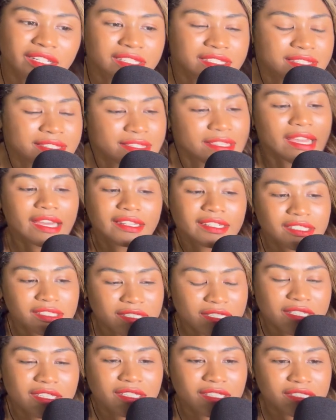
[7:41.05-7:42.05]

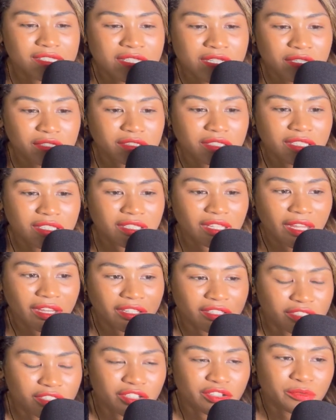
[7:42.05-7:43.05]
insanity until they
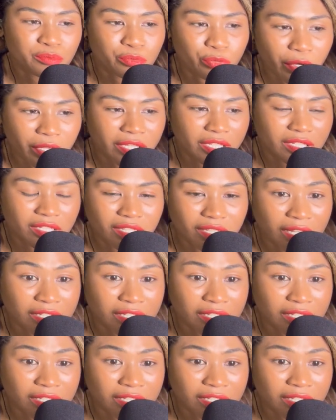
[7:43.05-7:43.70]
like their bridge.